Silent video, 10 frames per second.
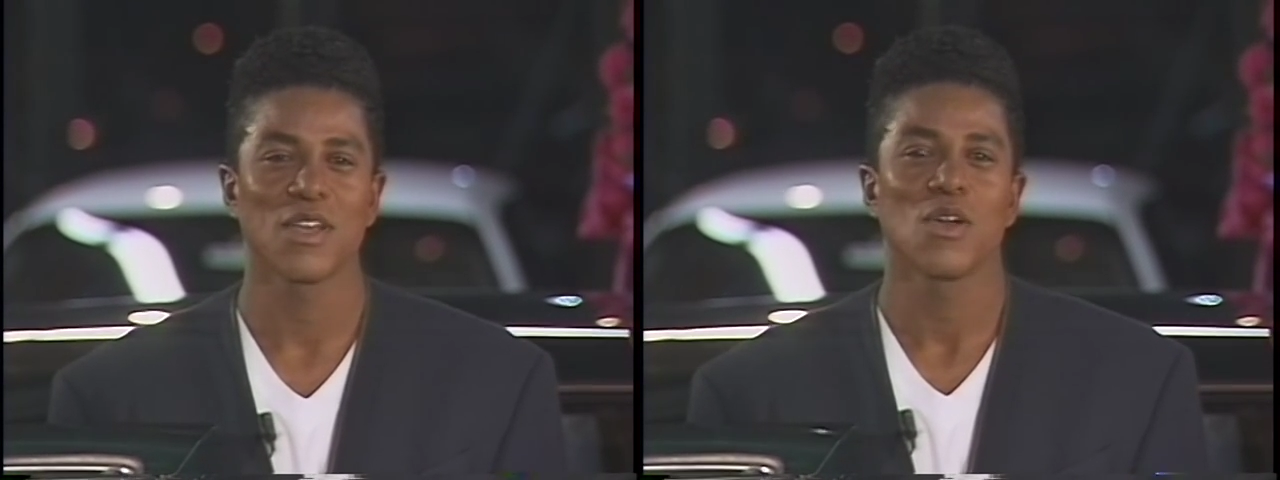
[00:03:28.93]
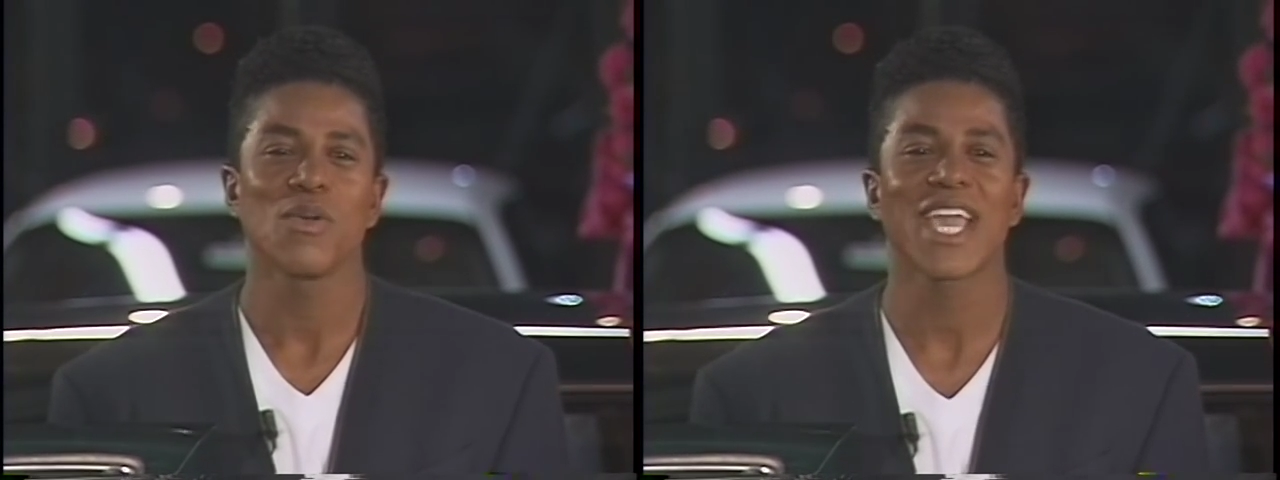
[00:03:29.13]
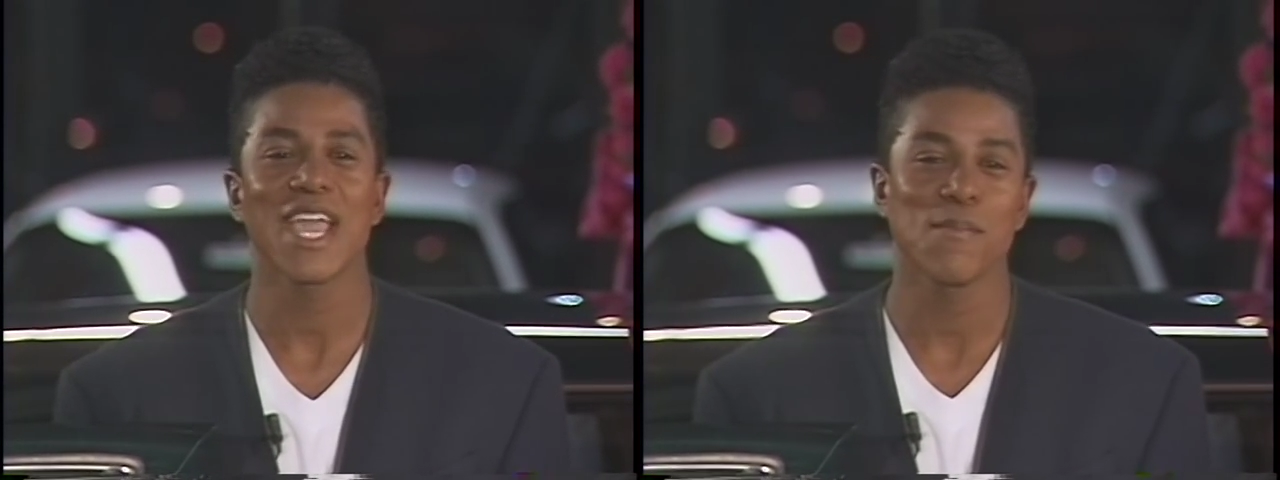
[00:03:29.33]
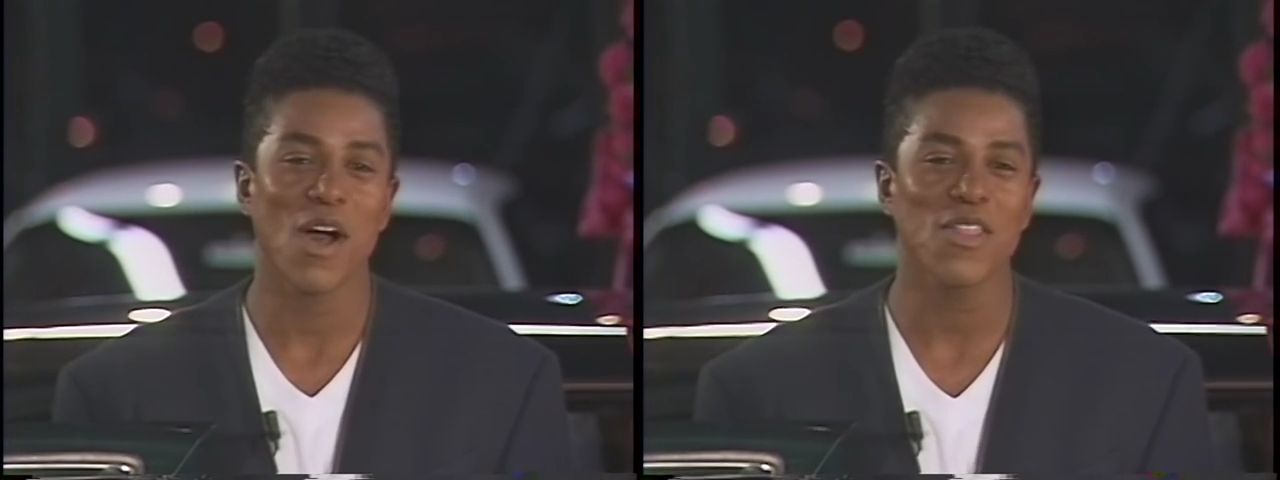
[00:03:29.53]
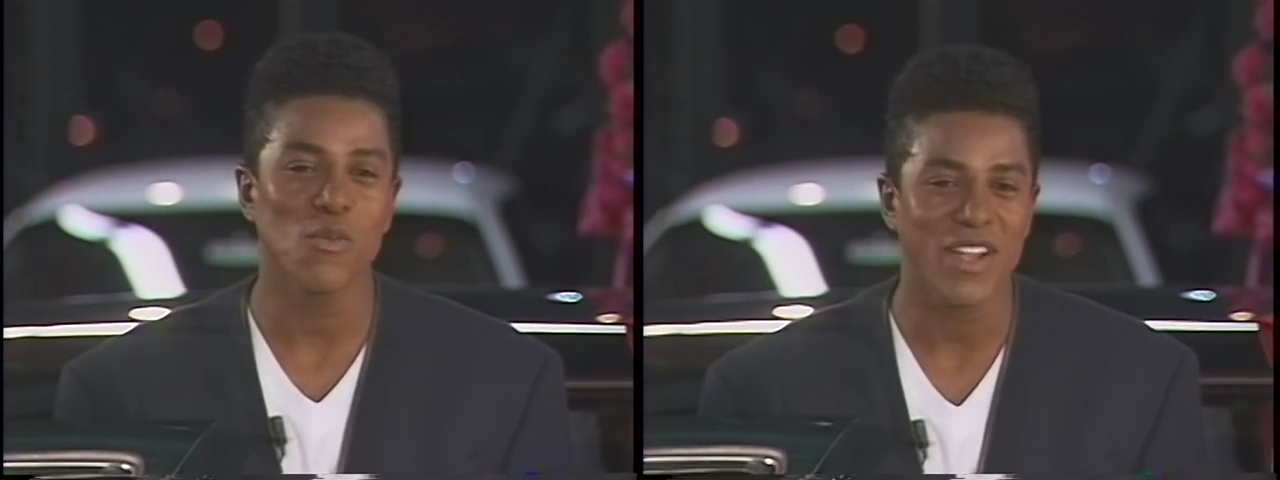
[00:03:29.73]
We came all
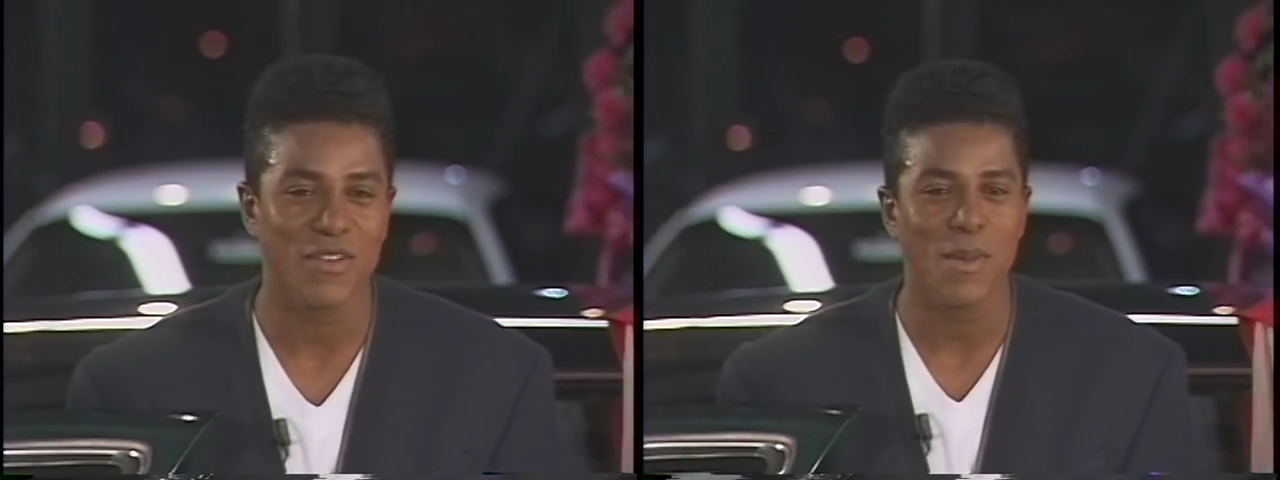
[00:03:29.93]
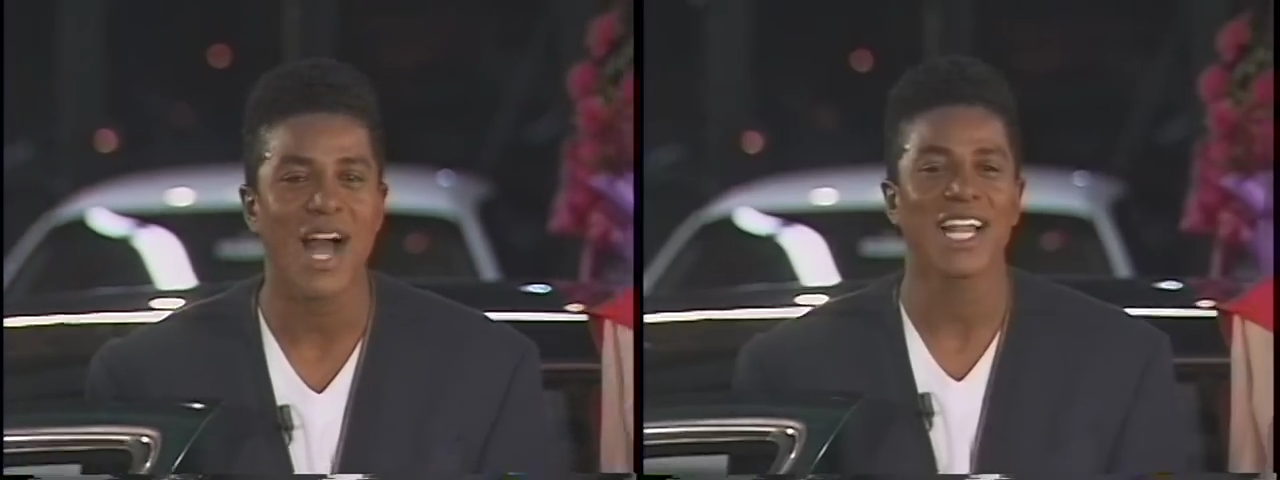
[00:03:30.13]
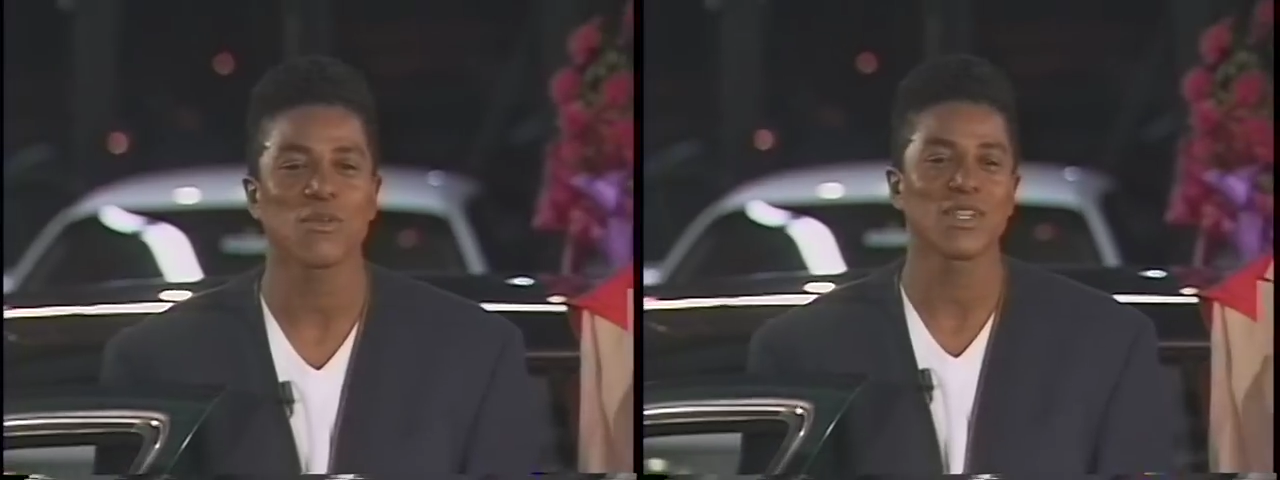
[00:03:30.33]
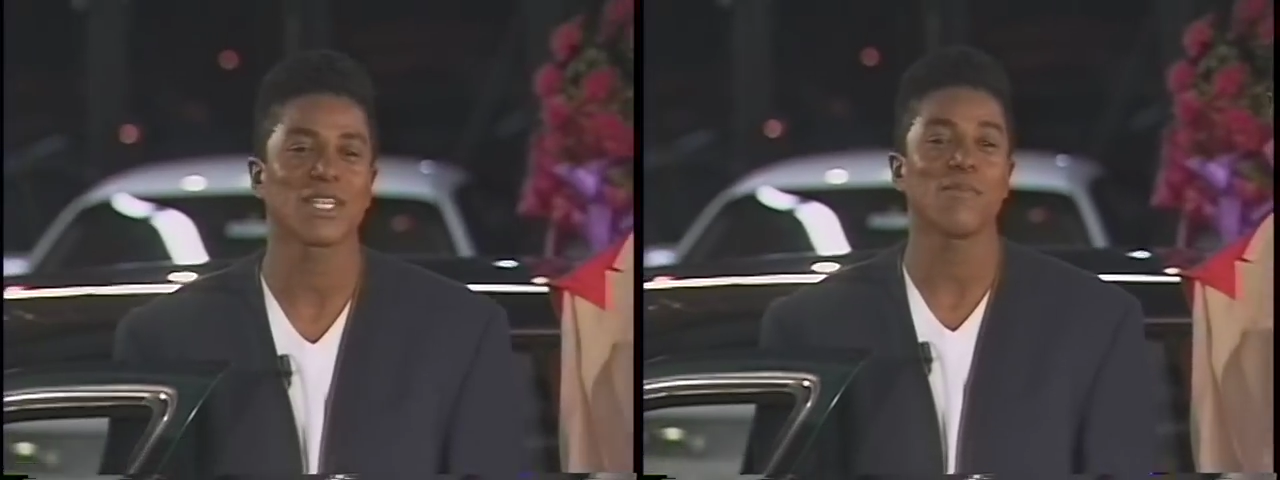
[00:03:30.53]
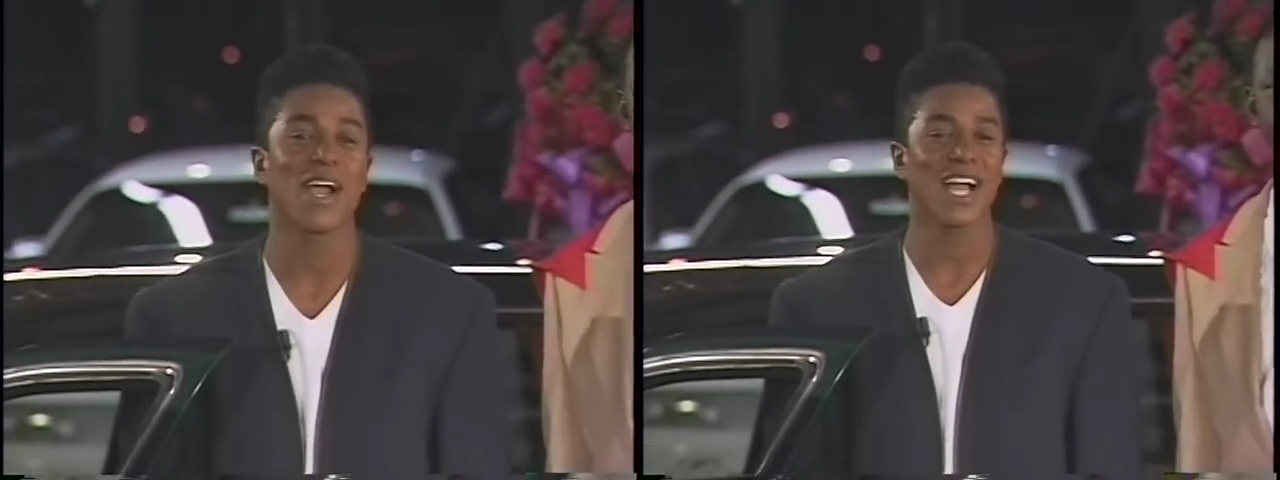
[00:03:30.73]
the way from Hollywood to
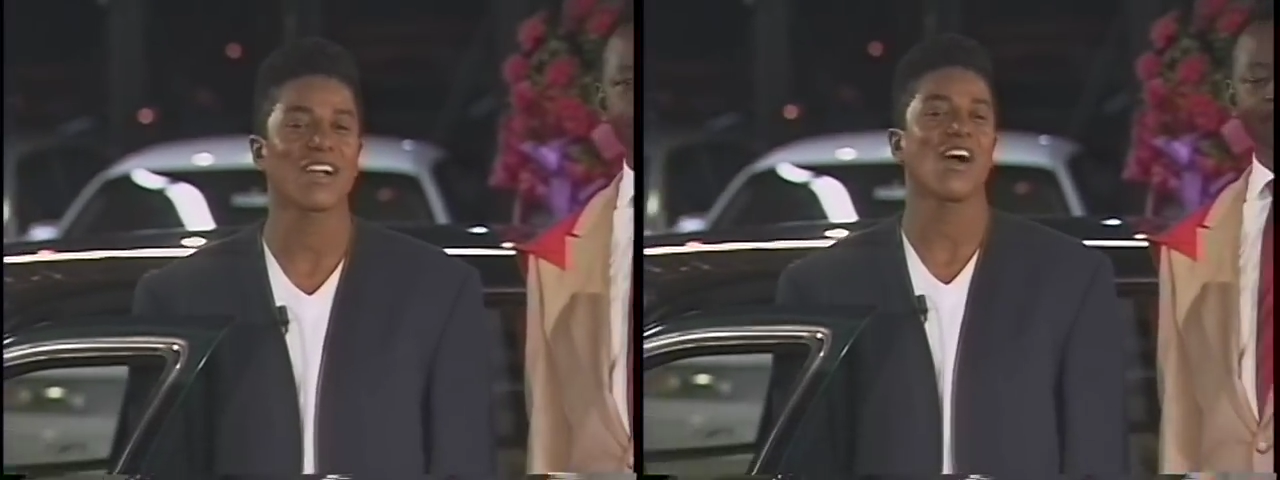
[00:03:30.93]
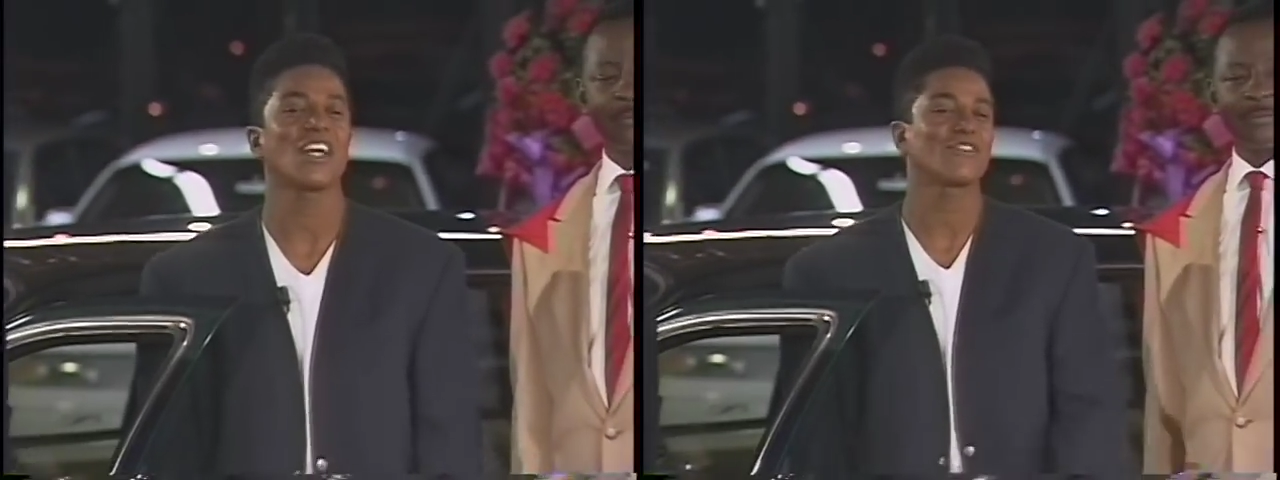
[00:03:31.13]
buy our cars